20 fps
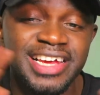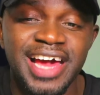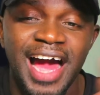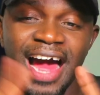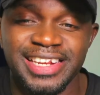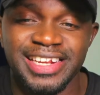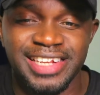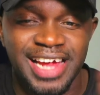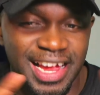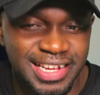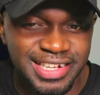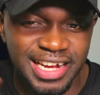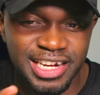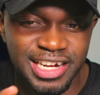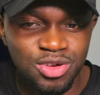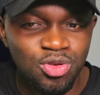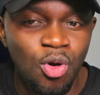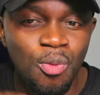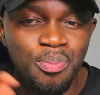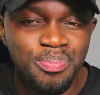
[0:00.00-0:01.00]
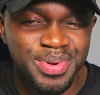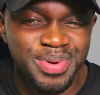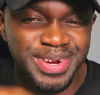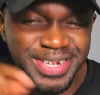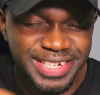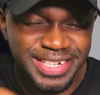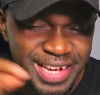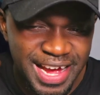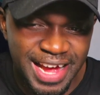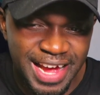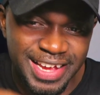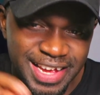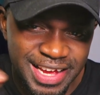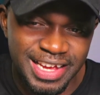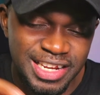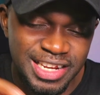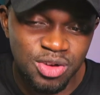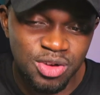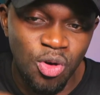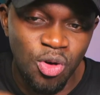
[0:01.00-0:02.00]
adaje ediko preach eye
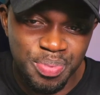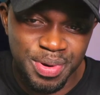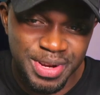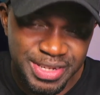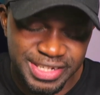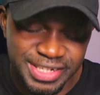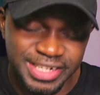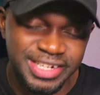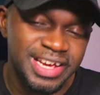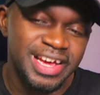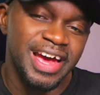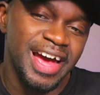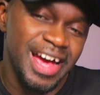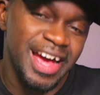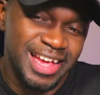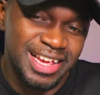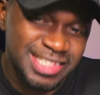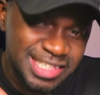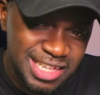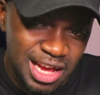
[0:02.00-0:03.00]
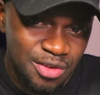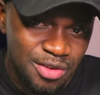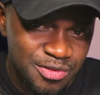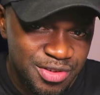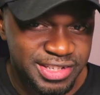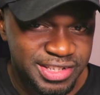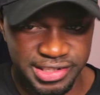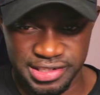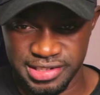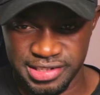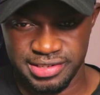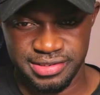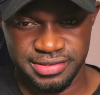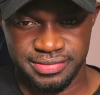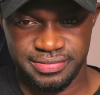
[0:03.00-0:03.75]
ediko preach eye salvation